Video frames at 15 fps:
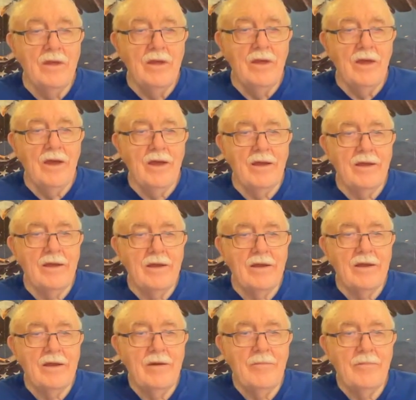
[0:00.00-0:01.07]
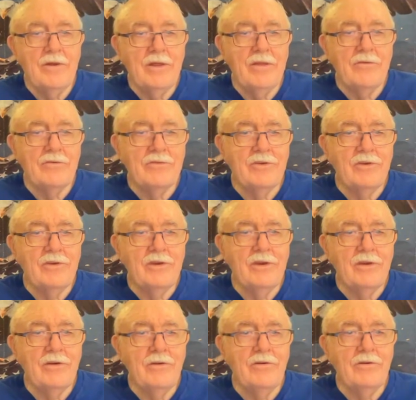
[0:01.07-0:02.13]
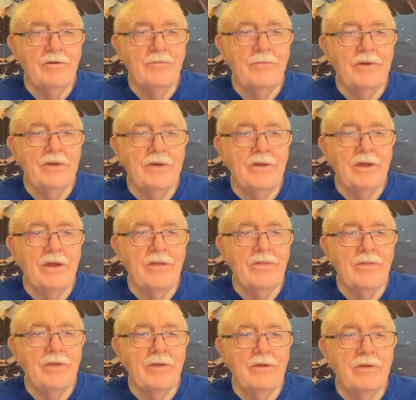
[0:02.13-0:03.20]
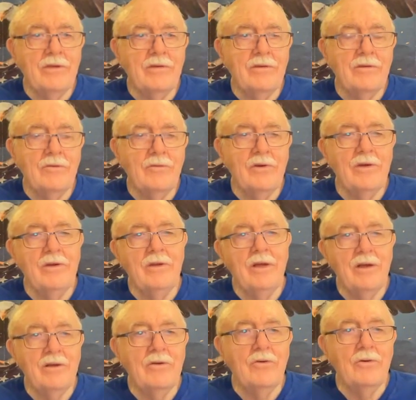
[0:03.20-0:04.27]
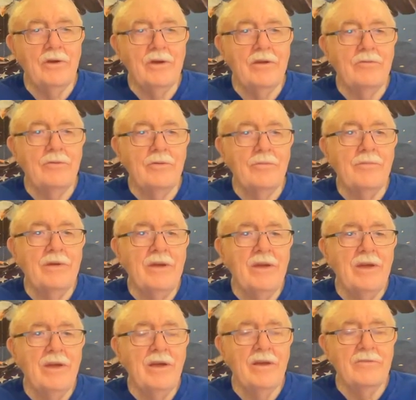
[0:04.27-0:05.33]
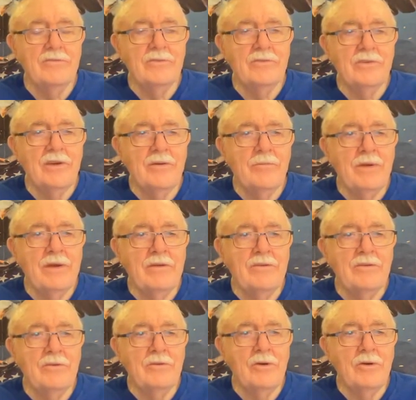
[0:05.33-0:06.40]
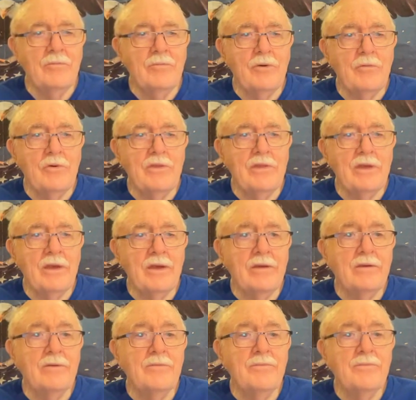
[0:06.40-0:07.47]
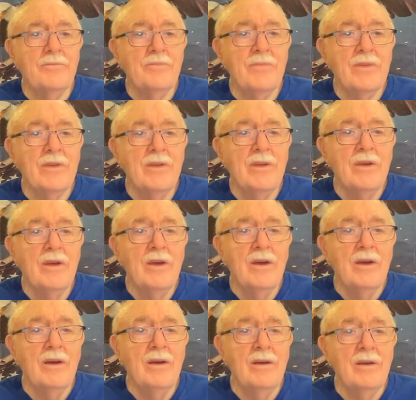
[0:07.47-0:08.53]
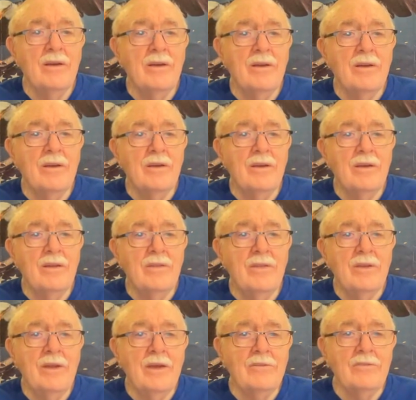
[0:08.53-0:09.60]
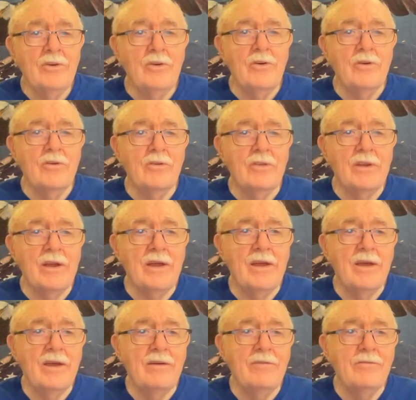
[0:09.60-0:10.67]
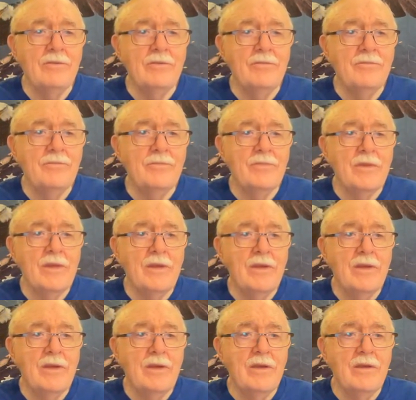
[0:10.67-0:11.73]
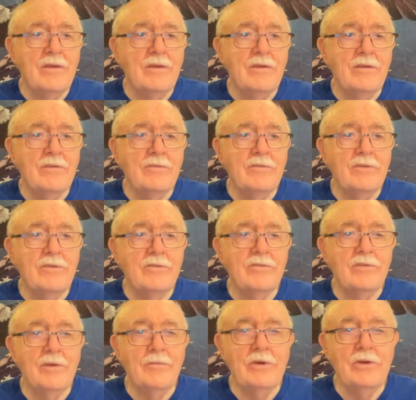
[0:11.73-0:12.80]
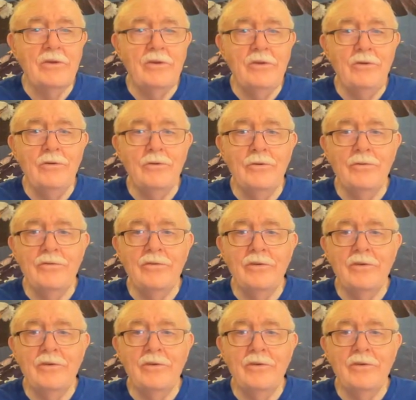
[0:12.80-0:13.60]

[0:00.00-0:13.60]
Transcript: I got a couple others on here, but I think, well, I'll go ahead with them. I was going to say I'd make it too long, but what the heck. The next article that I have is some canoes